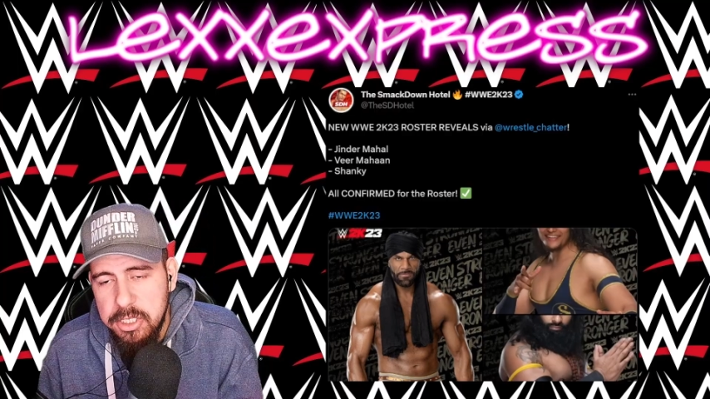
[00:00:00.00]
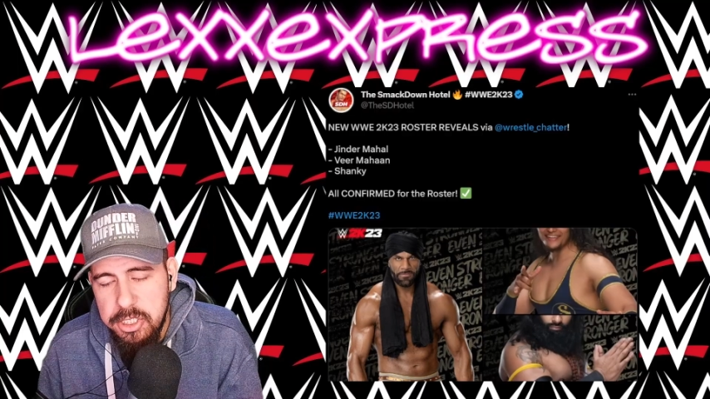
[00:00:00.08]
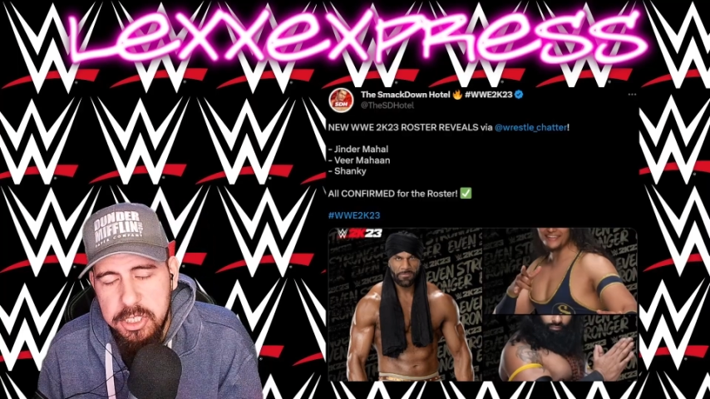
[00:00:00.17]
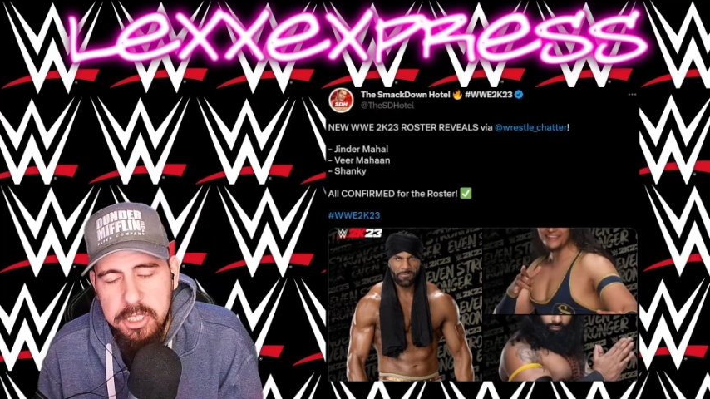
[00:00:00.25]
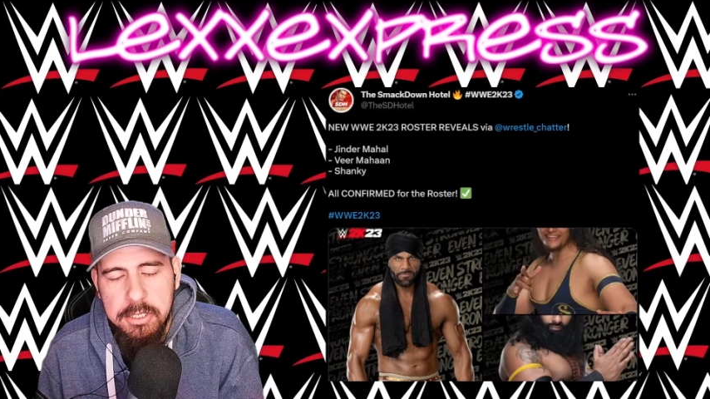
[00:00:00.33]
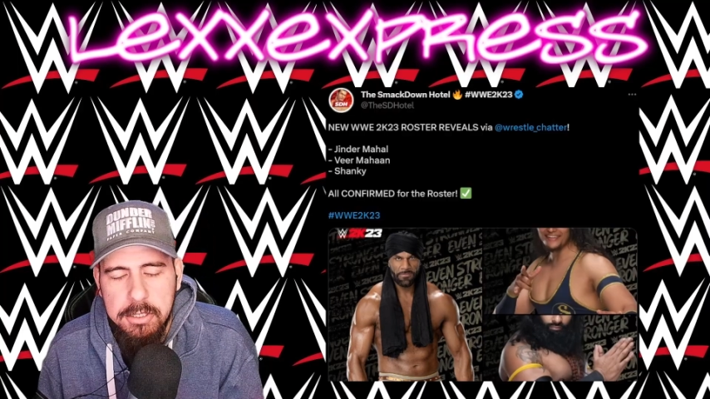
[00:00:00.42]

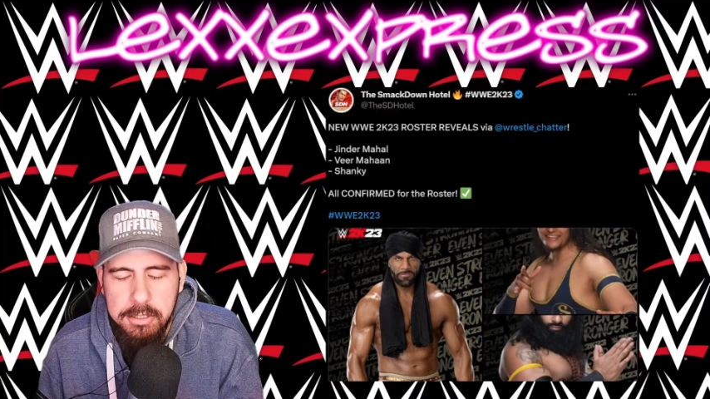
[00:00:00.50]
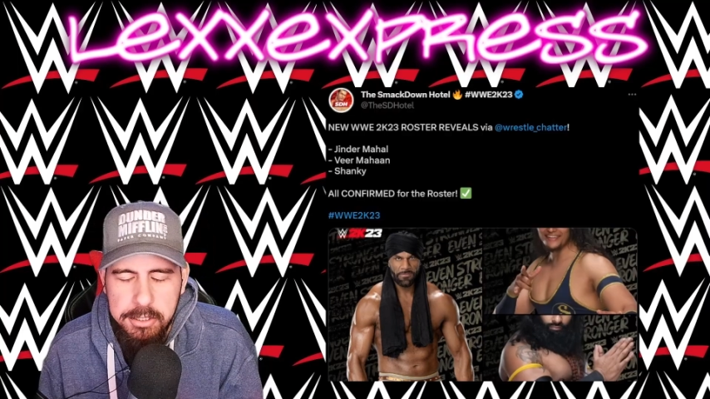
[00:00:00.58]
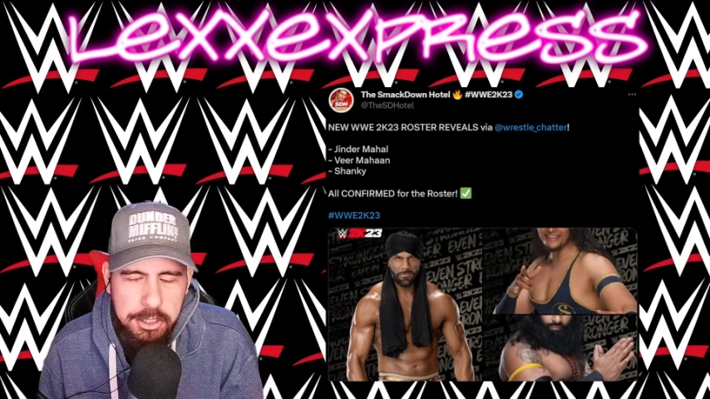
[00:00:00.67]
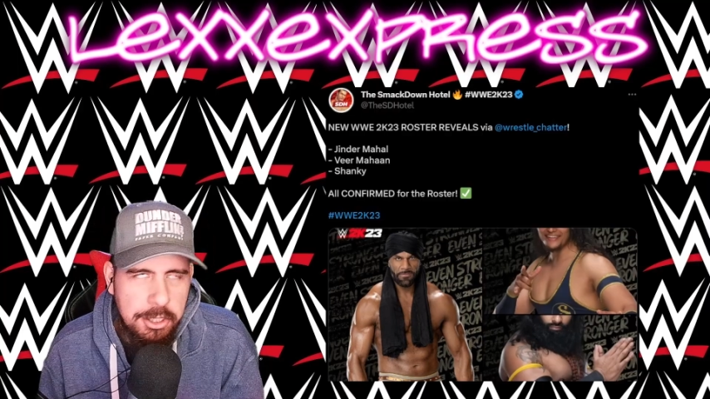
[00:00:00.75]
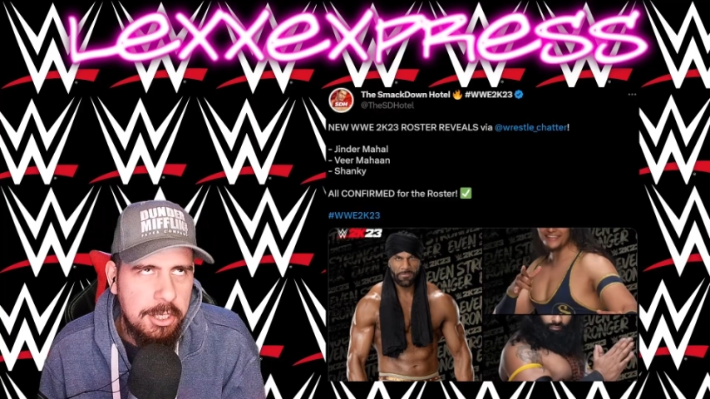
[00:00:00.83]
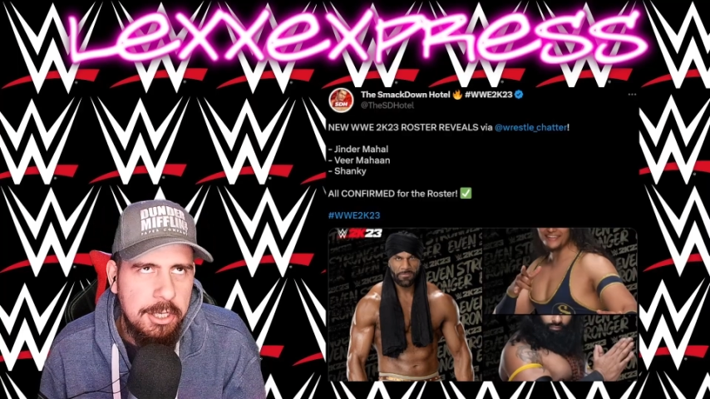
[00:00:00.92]

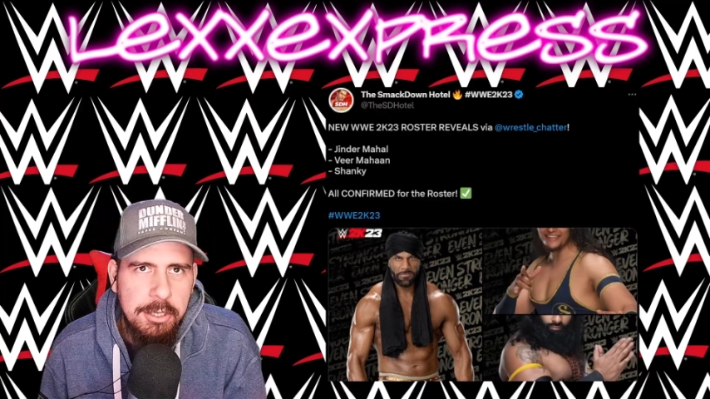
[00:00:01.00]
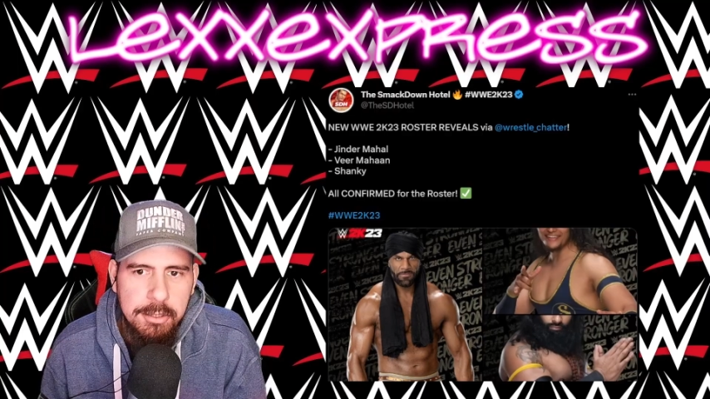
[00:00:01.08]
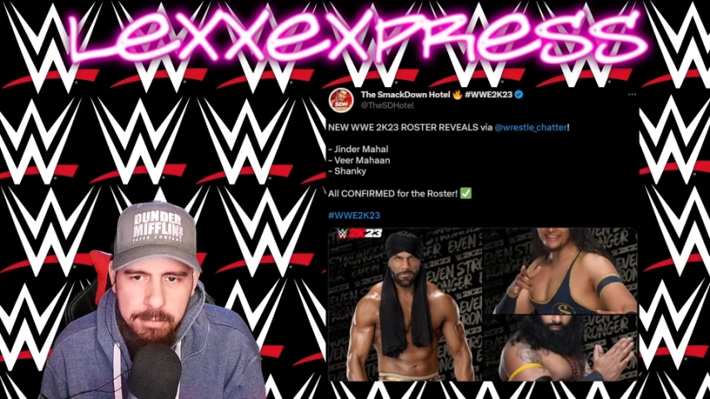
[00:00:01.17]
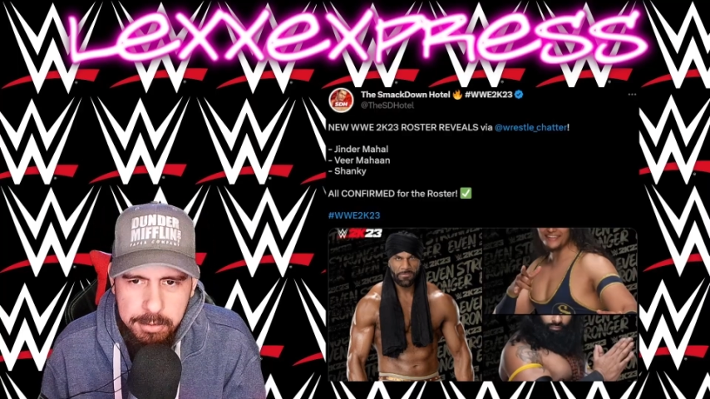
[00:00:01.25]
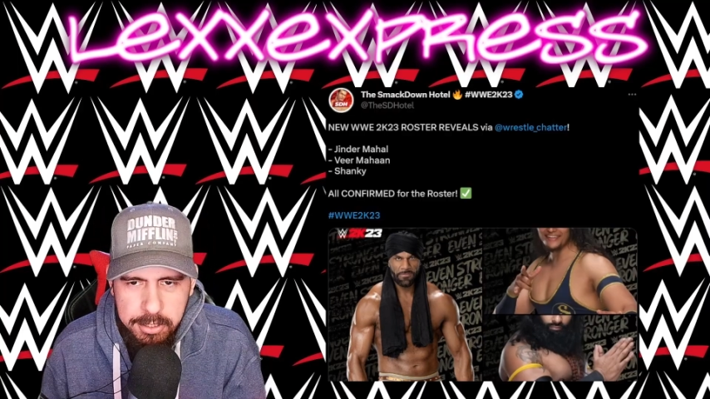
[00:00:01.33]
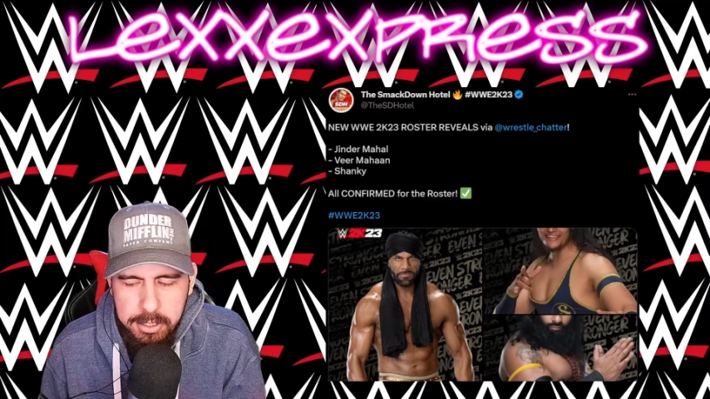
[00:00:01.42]

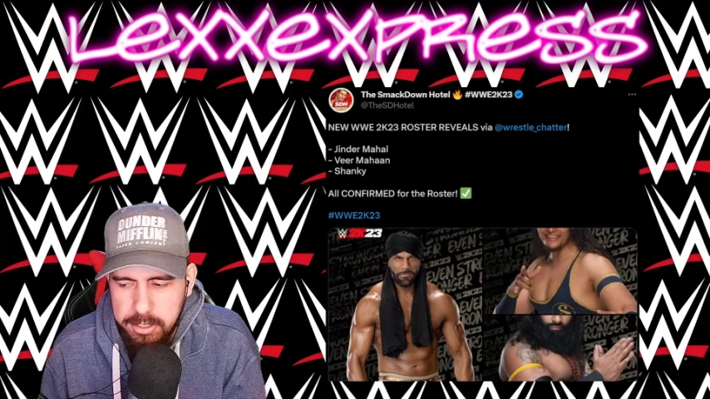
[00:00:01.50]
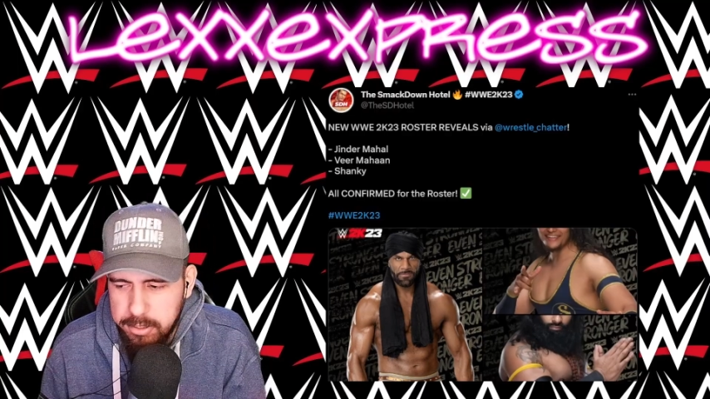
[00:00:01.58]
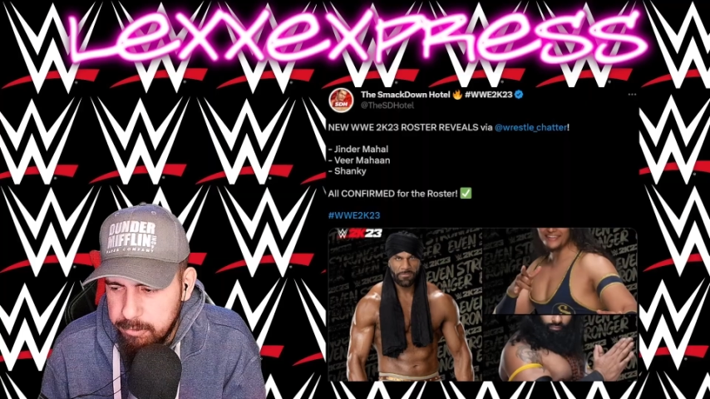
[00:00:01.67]
Jinder Mahal.